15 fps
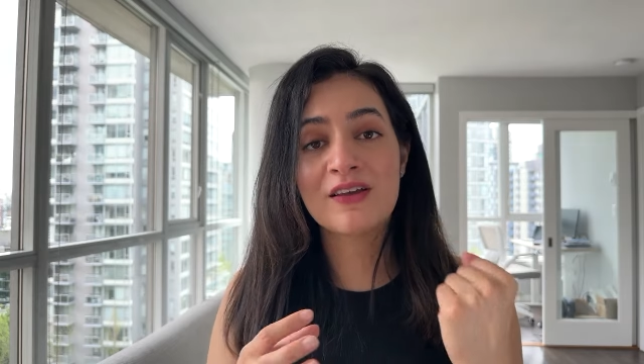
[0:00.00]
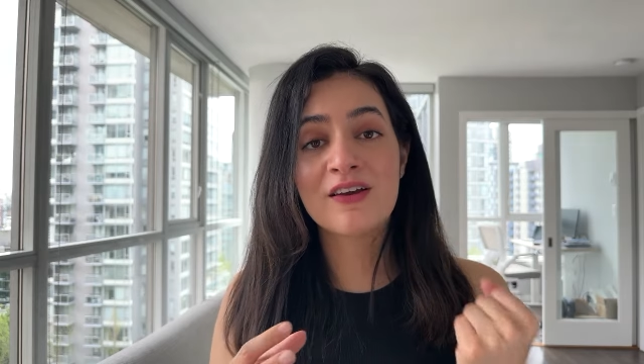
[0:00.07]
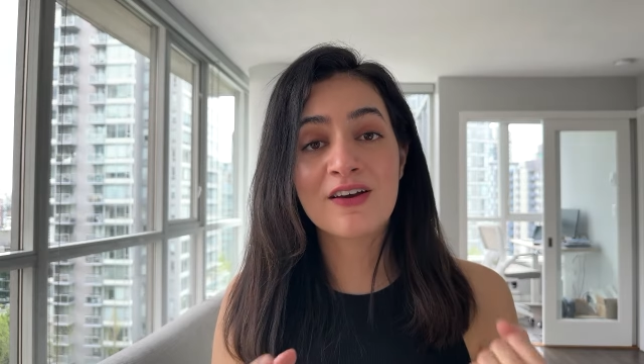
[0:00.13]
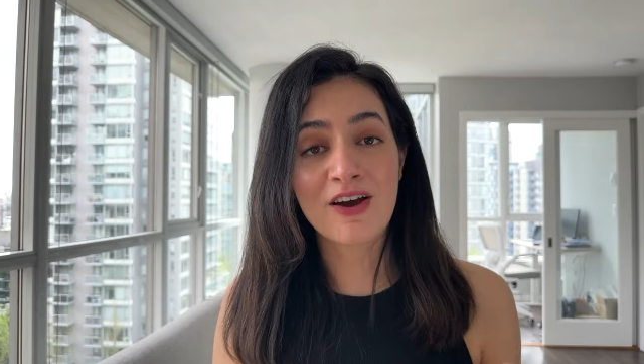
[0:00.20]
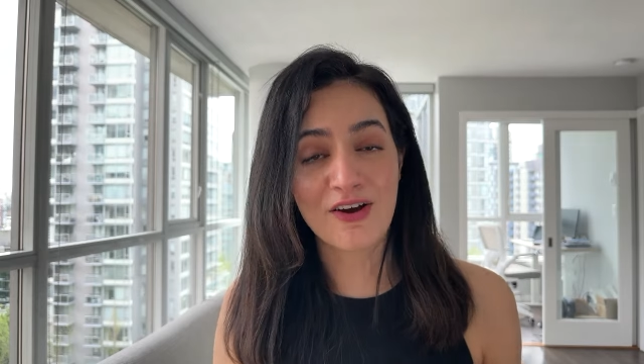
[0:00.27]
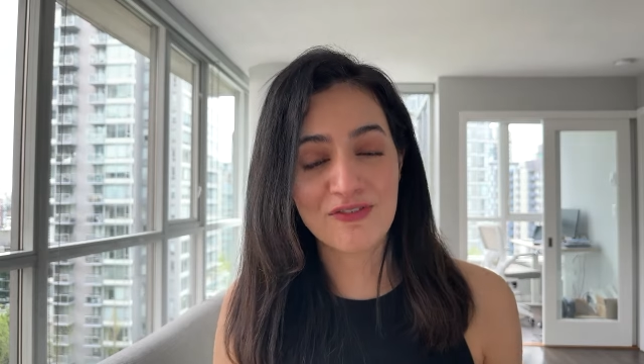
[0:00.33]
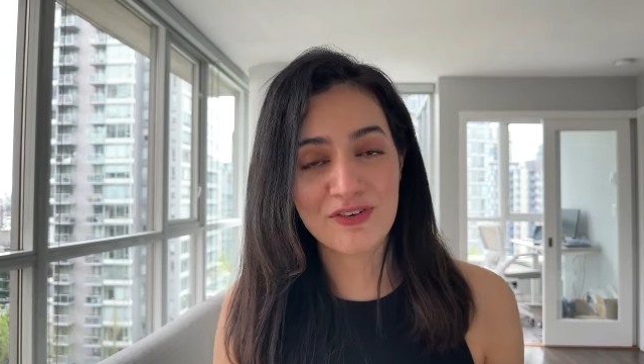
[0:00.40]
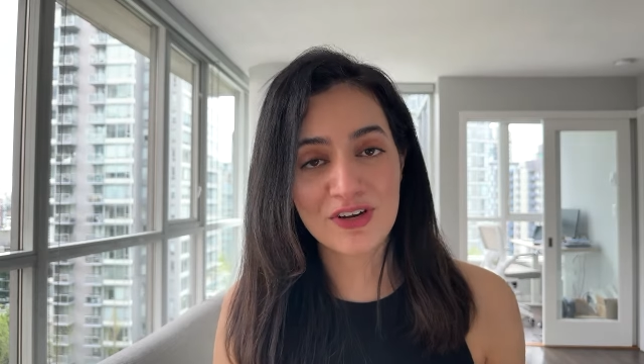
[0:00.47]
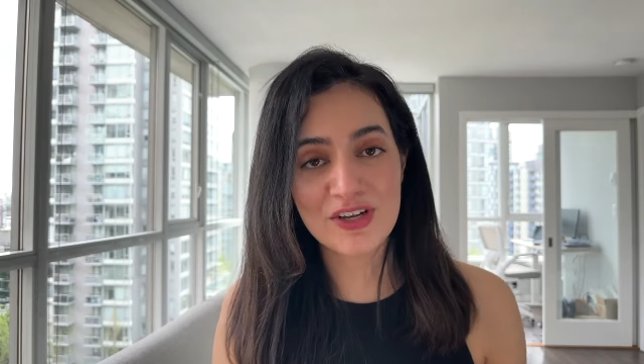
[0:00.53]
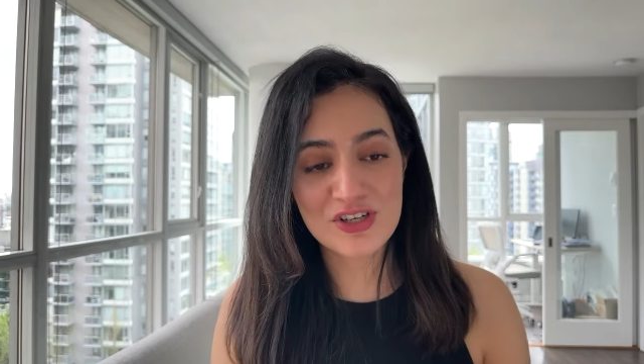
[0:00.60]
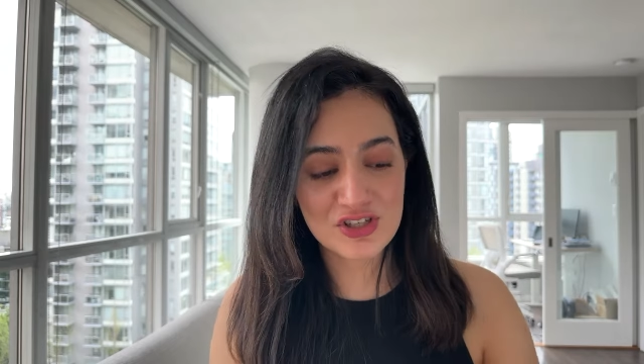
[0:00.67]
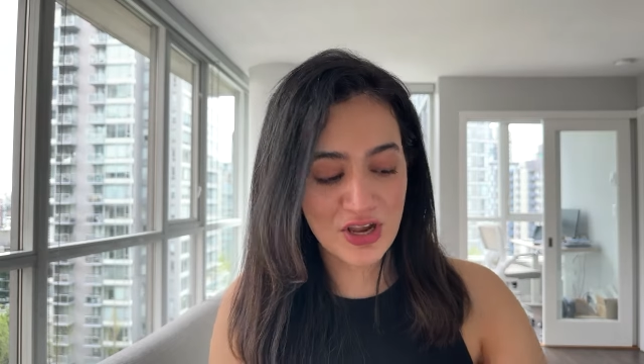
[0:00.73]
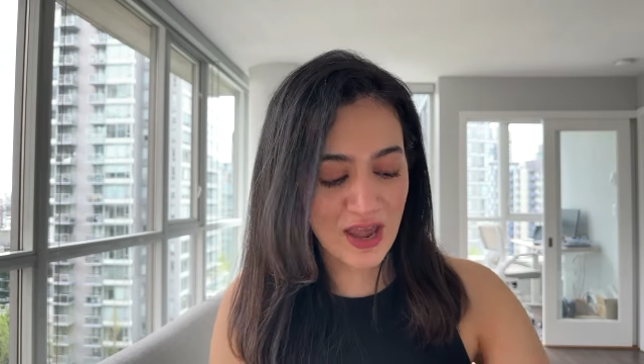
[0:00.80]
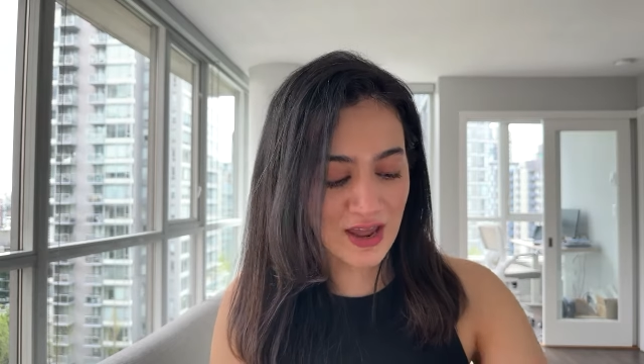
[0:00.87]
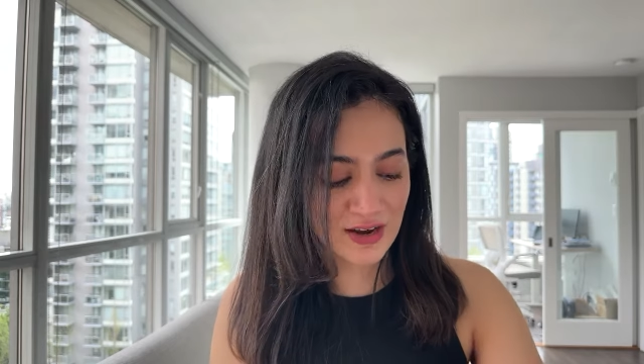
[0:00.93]
coverage
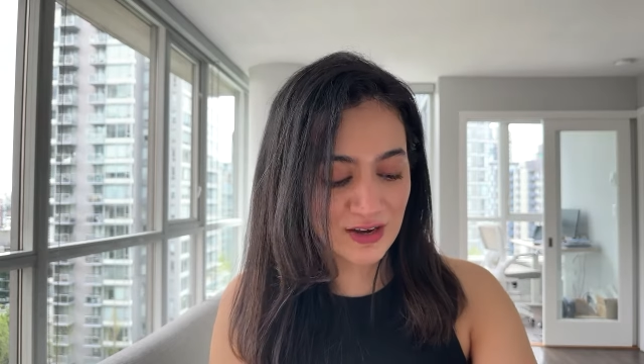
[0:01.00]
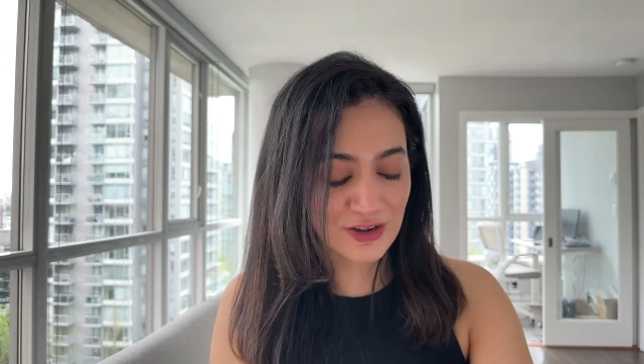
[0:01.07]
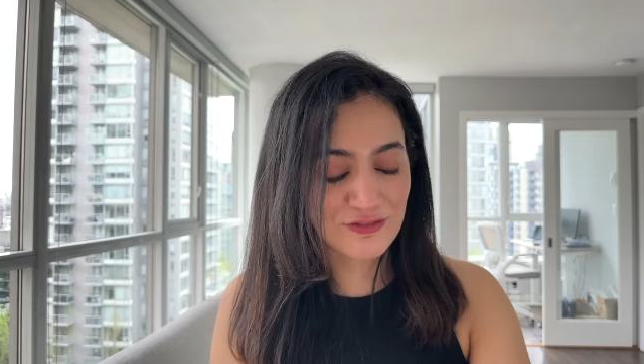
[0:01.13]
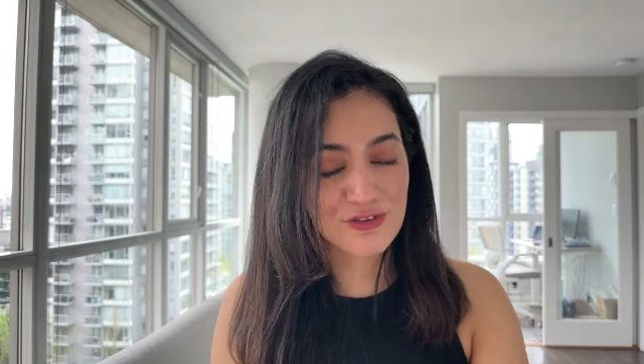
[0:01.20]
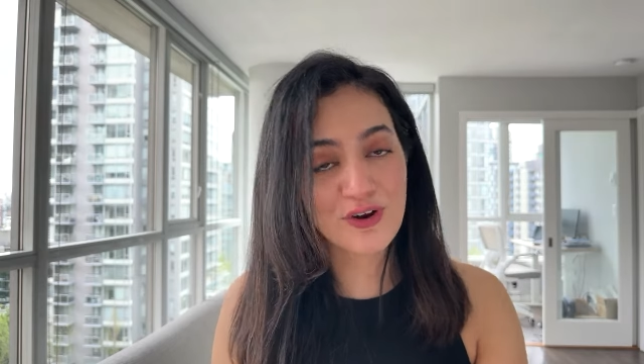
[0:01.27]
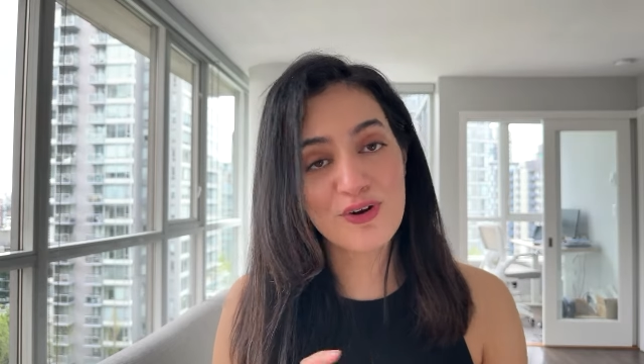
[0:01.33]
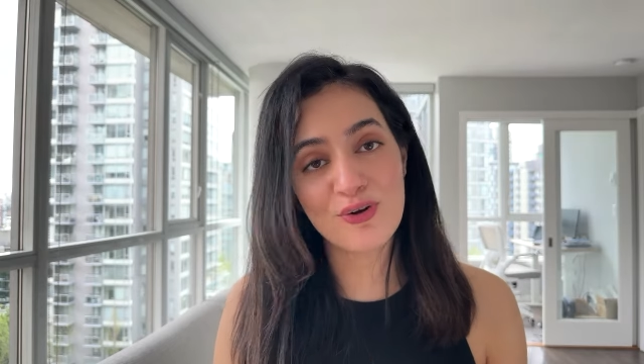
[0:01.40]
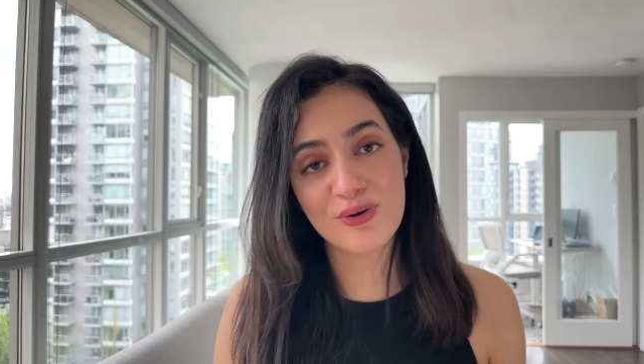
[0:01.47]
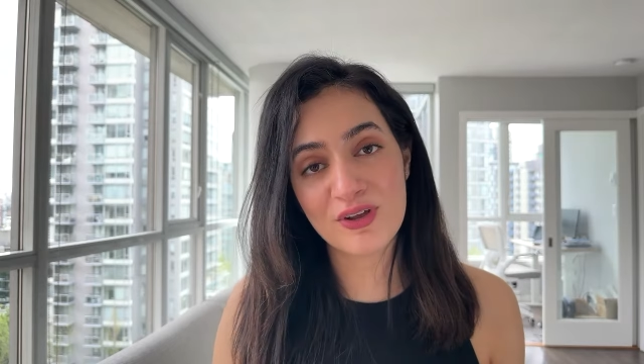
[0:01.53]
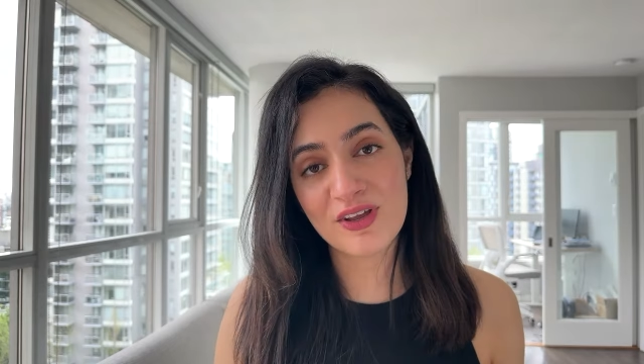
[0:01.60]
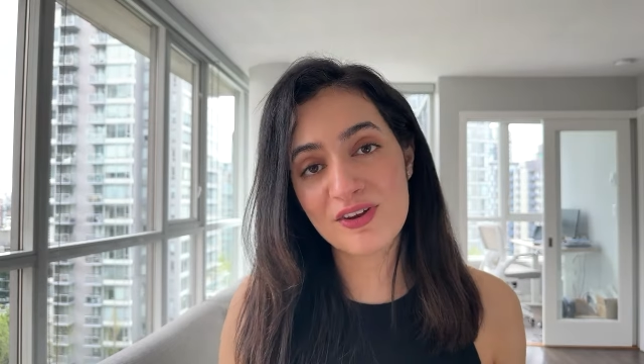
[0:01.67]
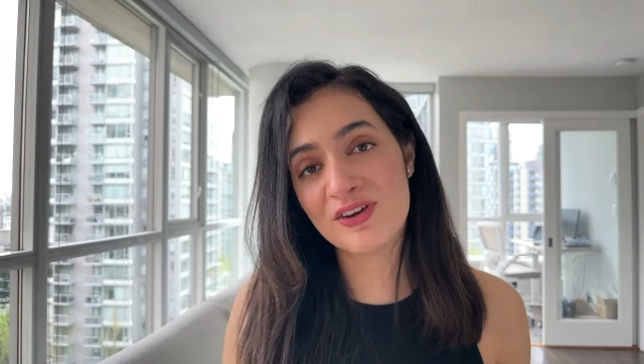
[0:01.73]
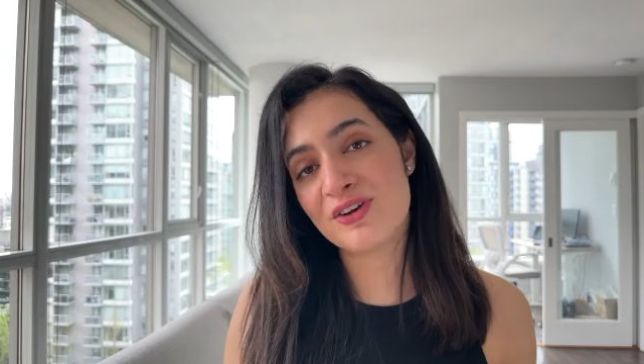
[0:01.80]
and if you're looking